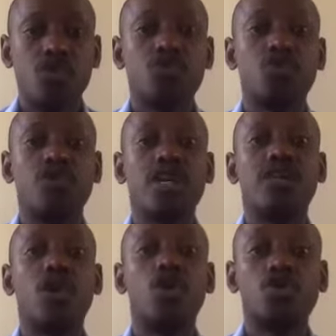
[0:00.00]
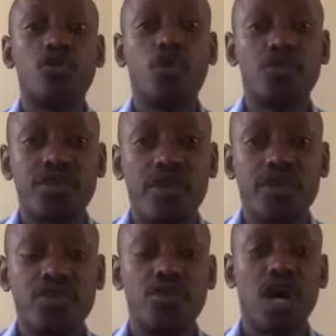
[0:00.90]
So there are lots of
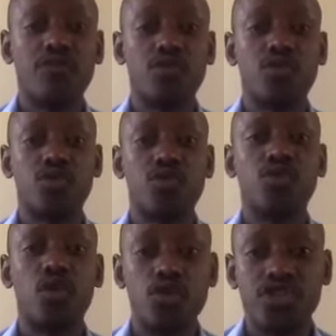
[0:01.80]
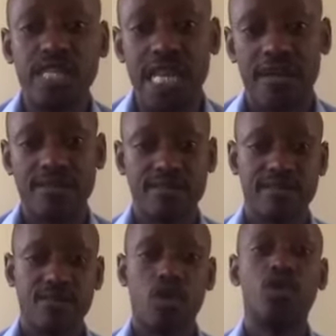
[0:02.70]
considerations you have to consider
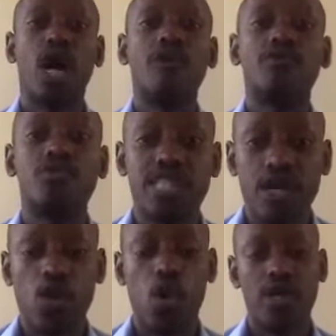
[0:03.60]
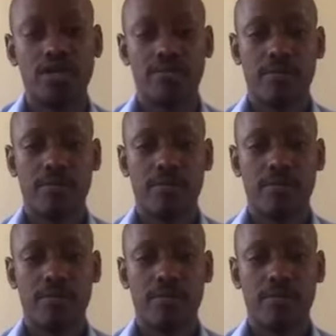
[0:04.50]
or you have to take on.